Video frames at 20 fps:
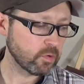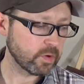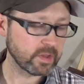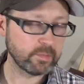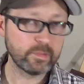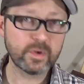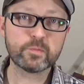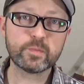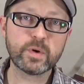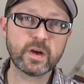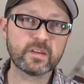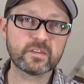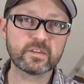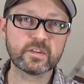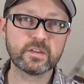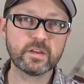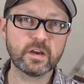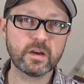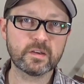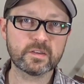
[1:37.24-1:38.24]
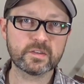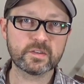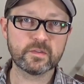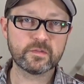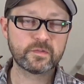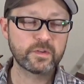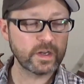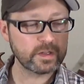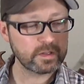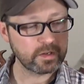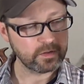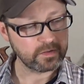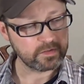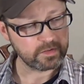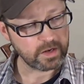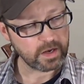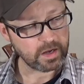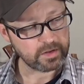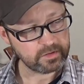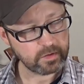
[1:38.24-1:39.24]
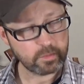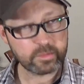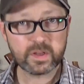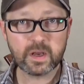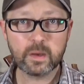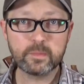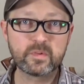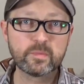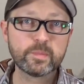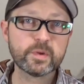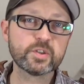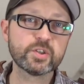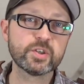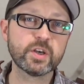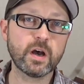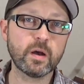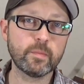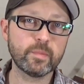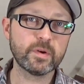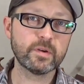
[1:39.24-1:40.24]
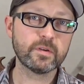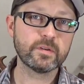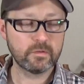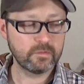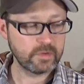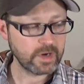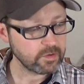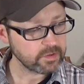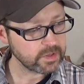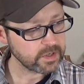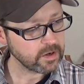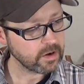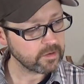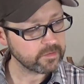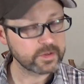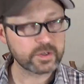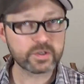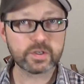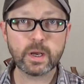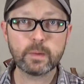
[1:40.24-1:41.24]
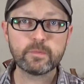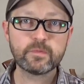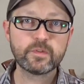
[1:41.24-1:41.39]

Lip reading: and mid-price guitars, the fret ends are sometimes a bit sharp. Rounding off the sharp